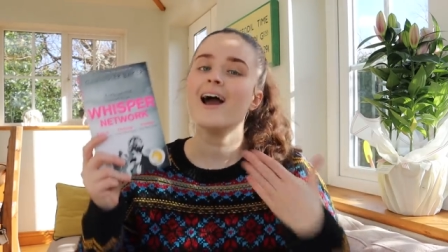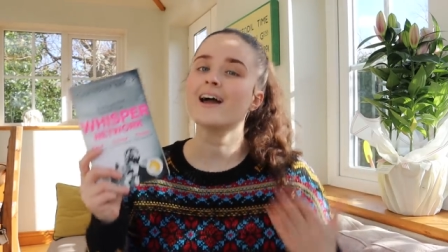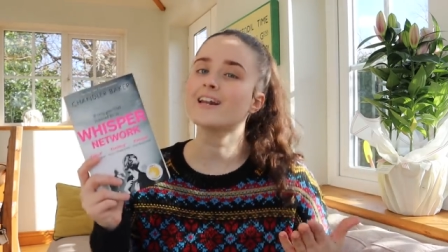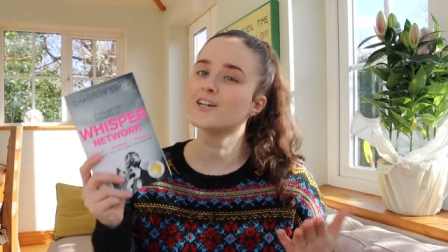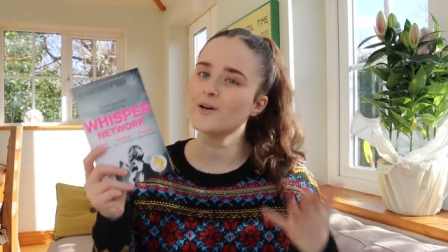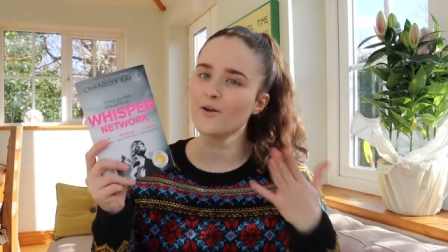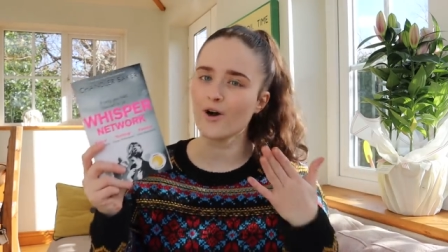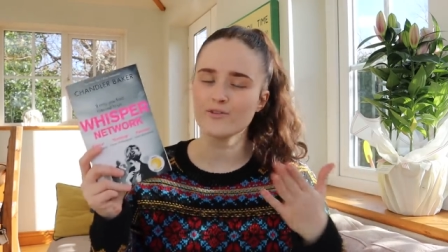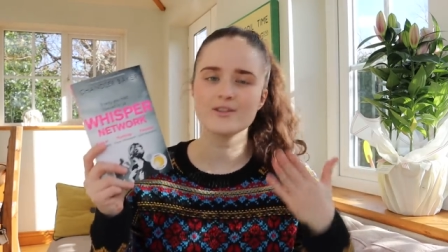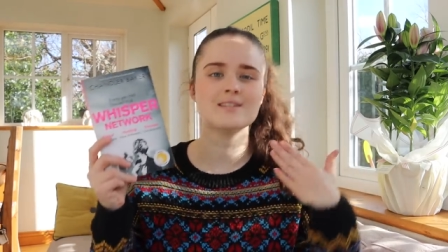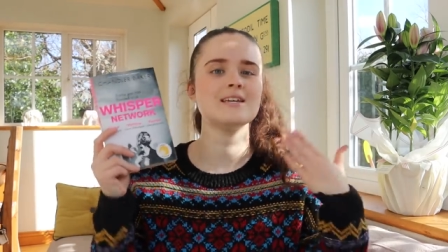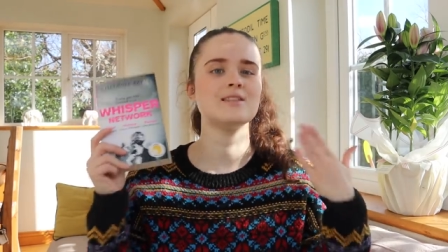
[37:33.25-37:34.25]
And I don't
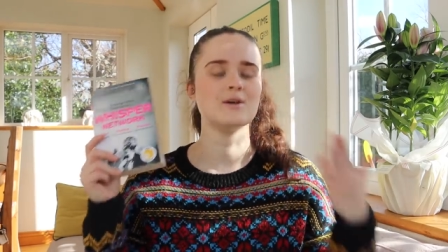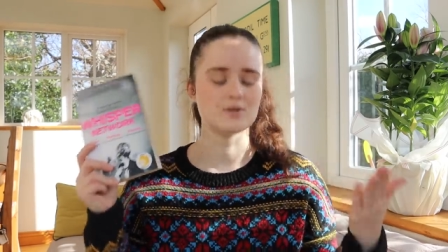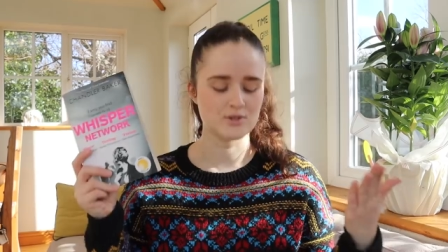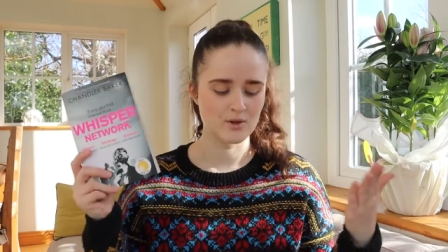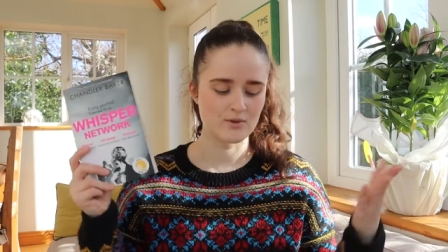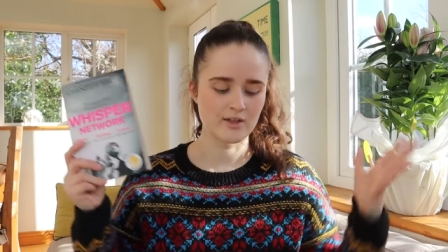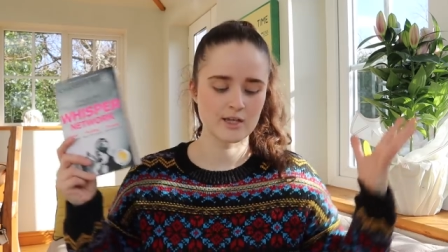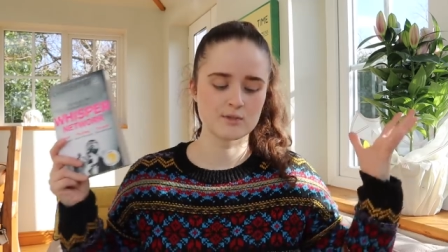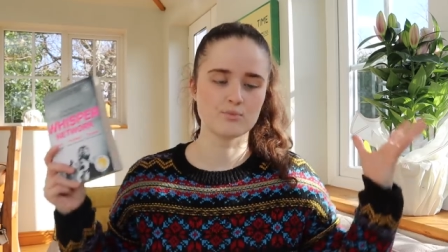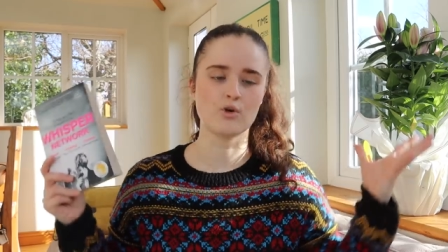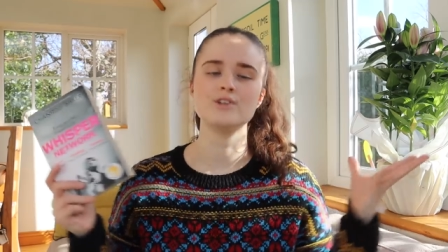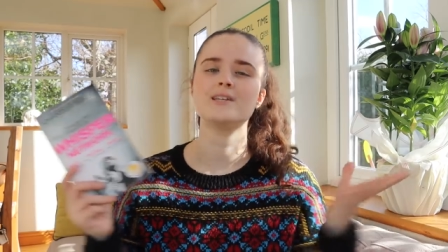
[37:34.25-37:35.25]
often see those two things
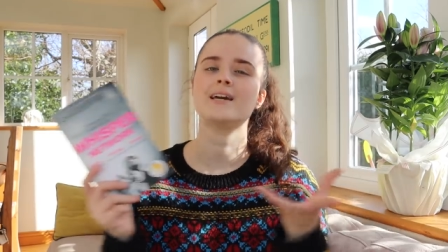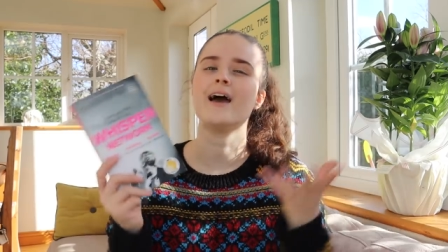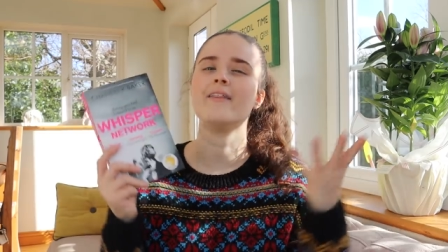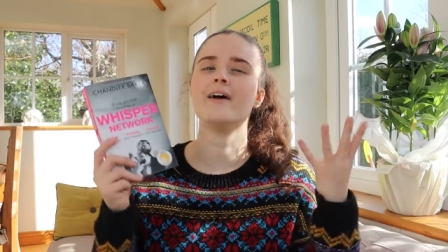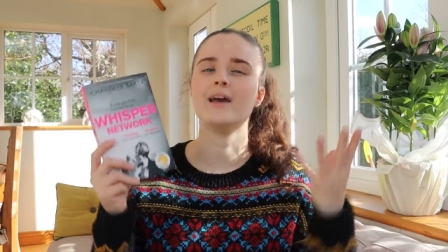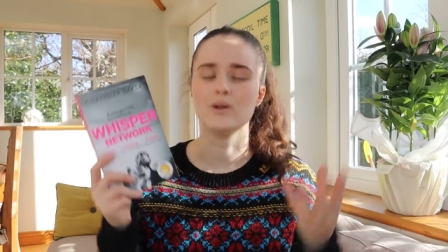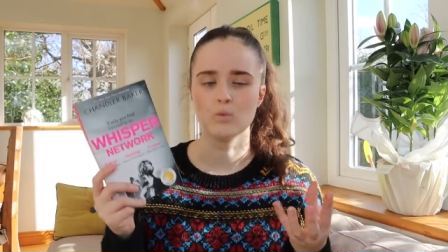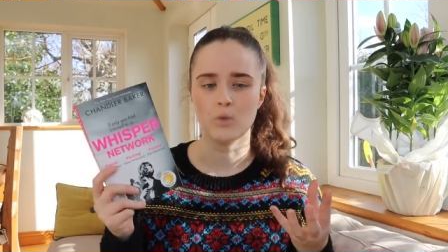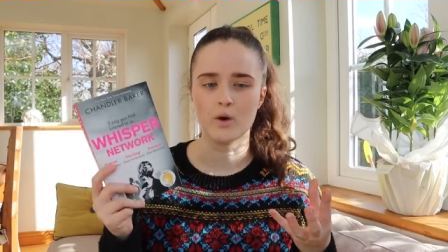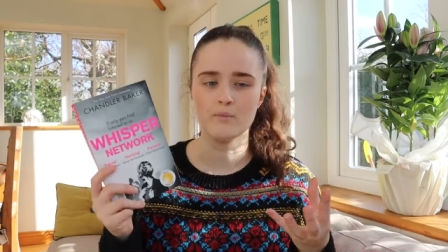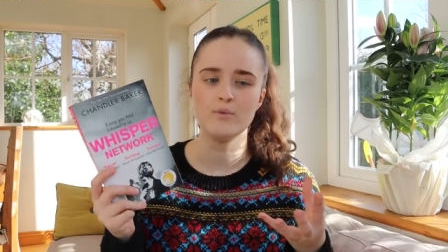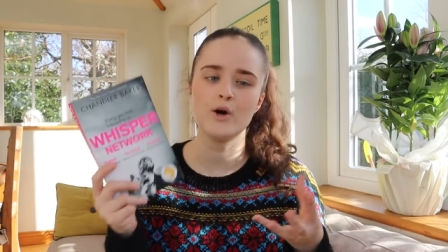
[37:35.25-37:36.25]
brought together in
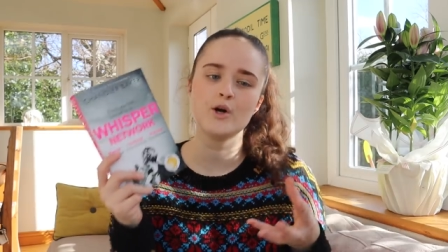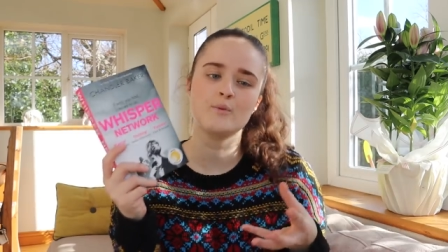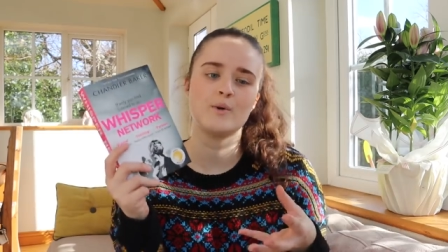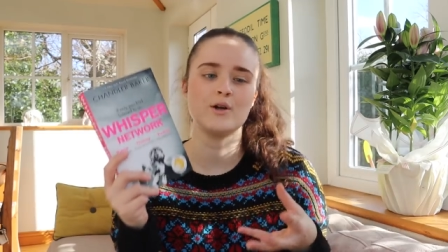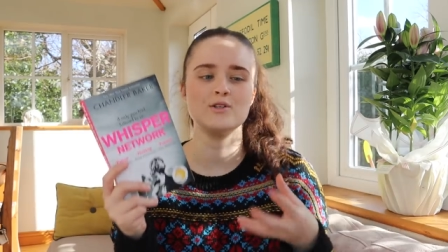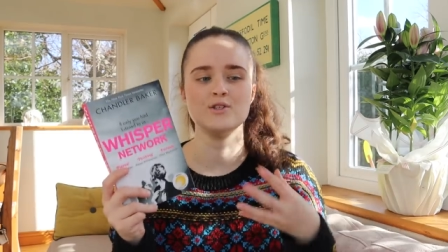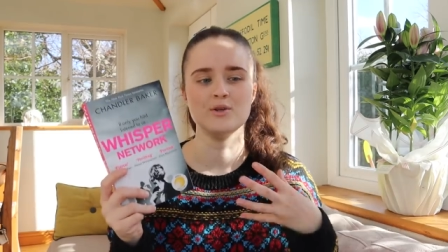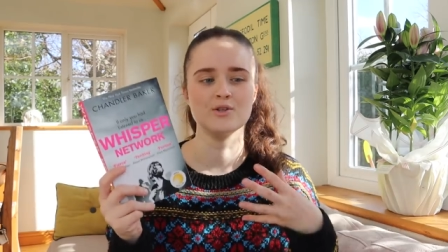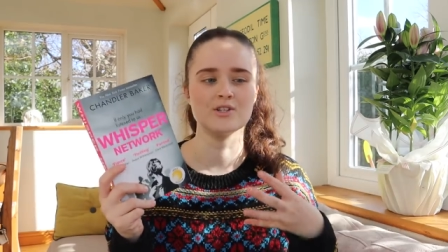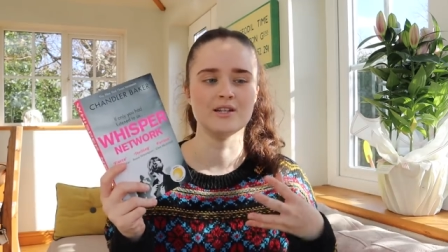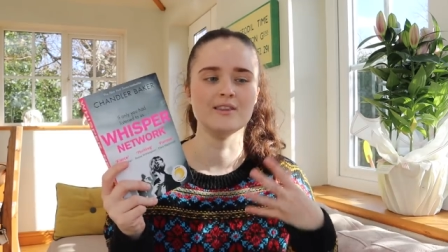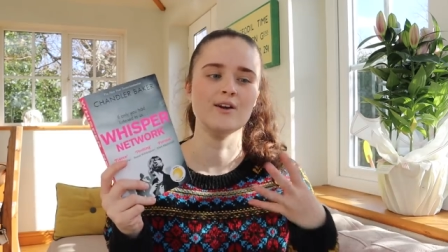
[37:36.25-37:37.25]
one book, because
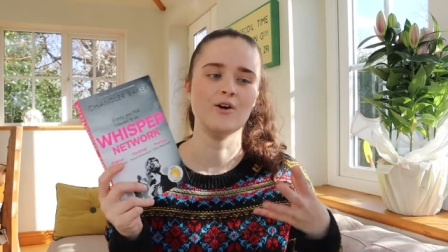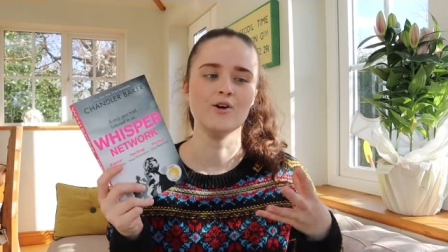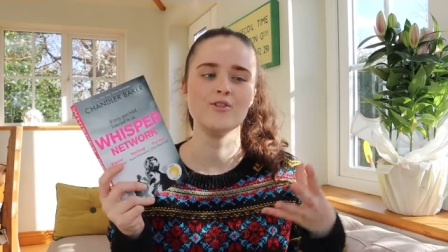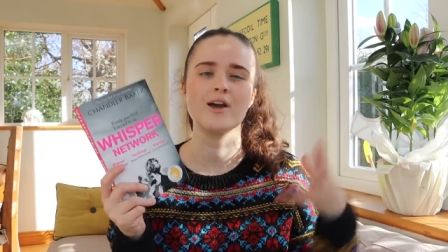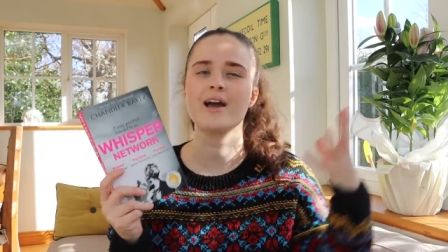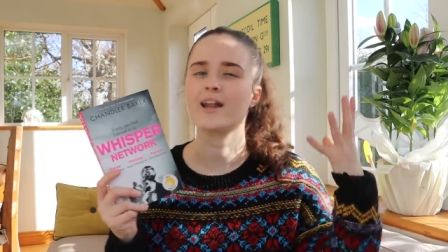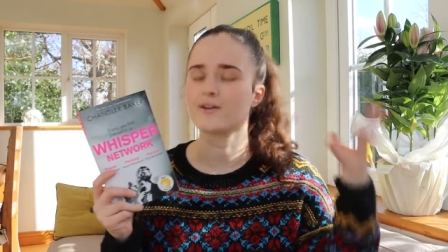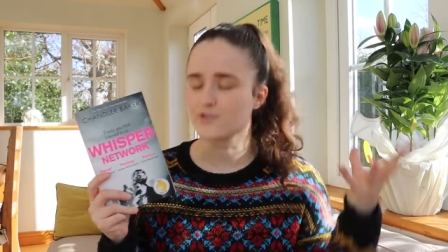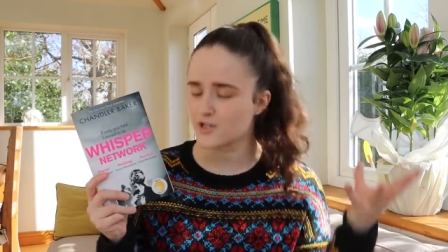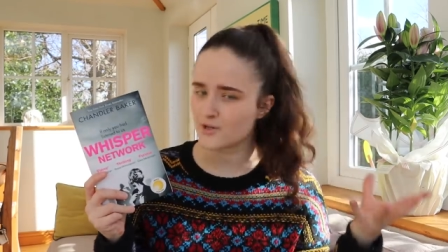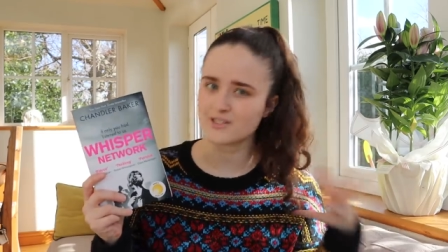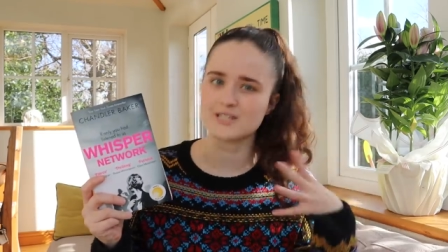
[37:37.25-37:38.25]
usually the author kind of
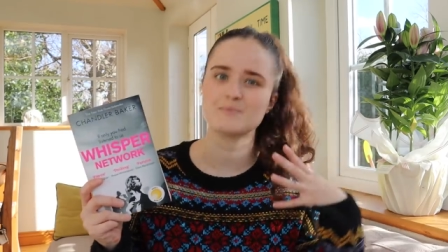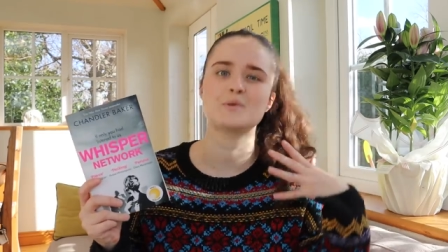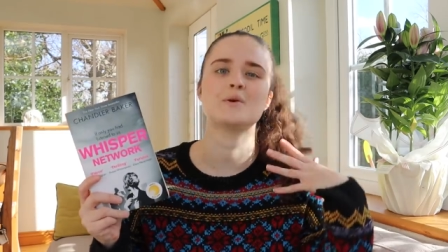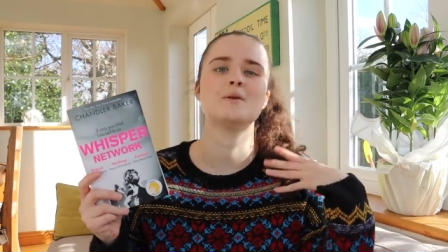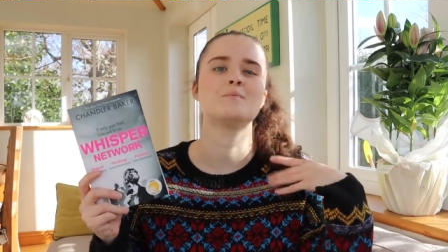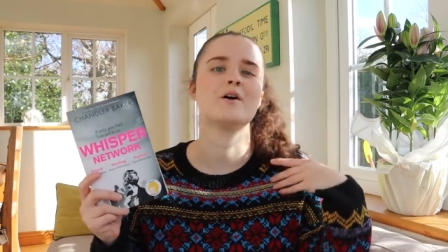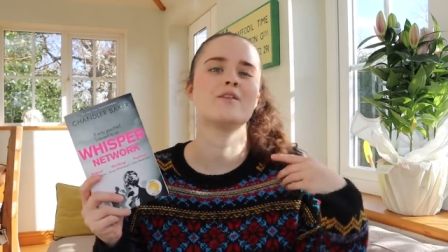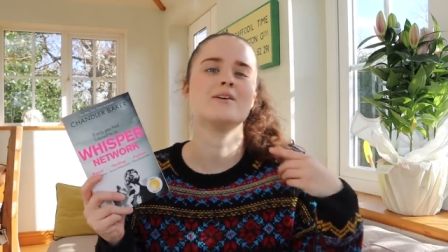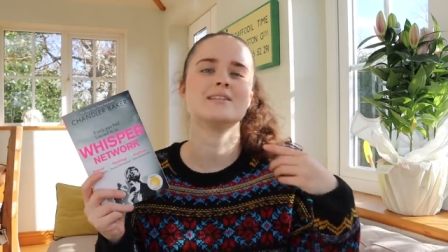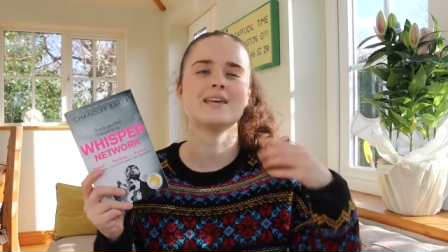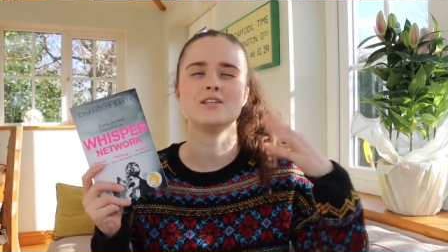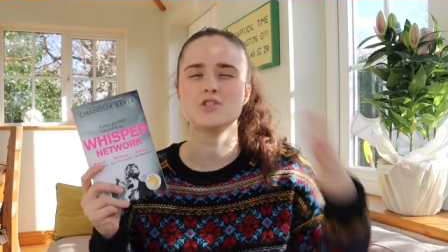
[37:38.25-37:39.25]
chooses between whether
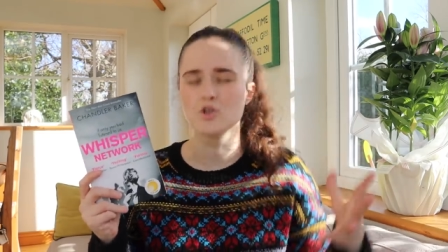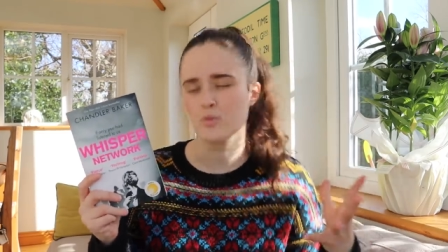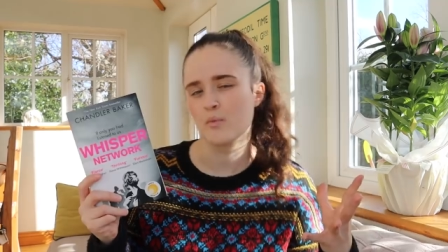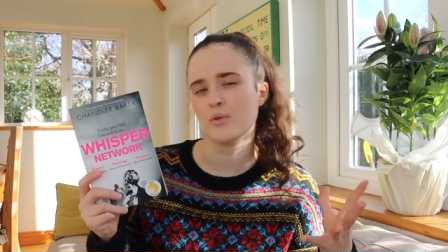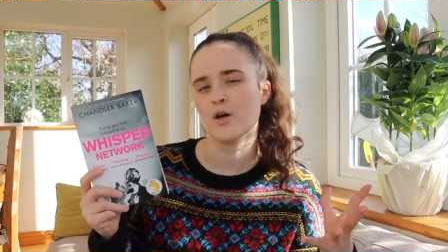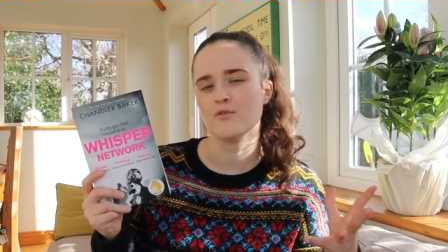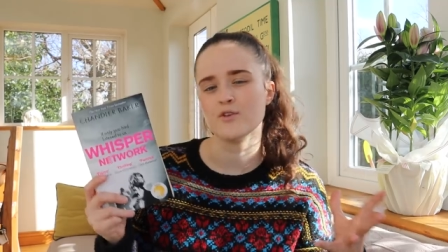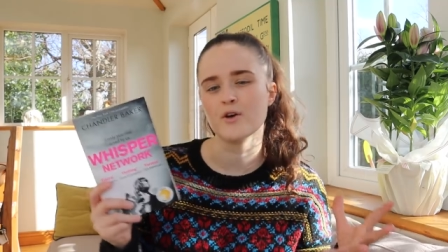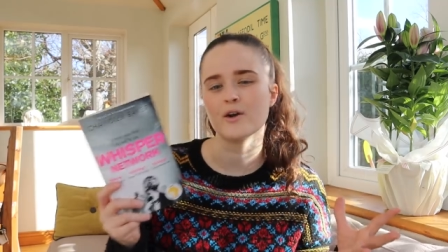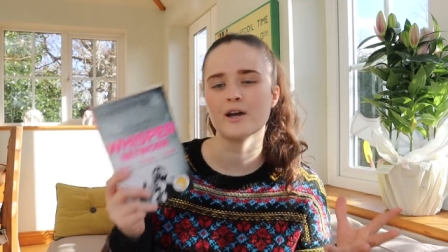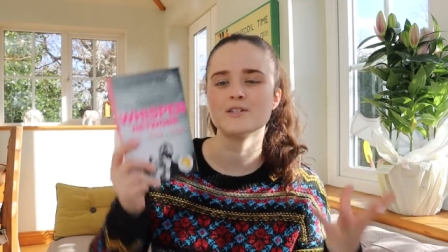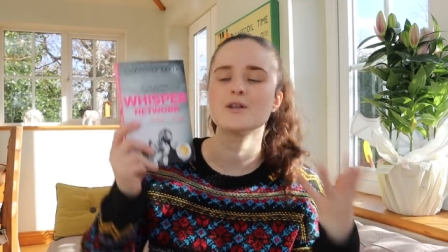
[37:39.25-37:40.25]
it's a super plot
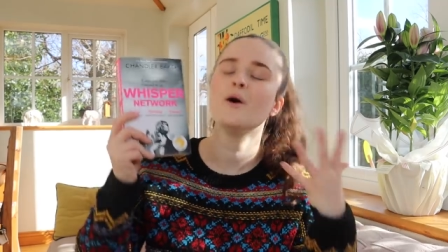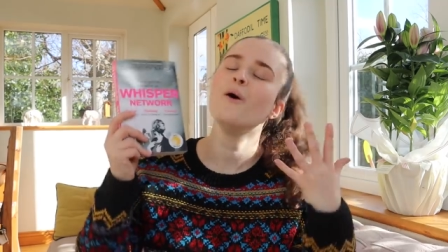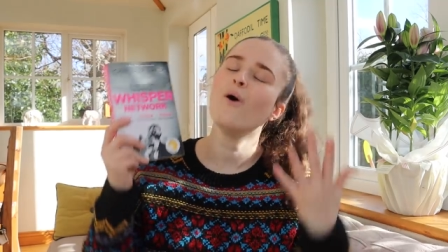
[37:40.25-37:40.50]
focused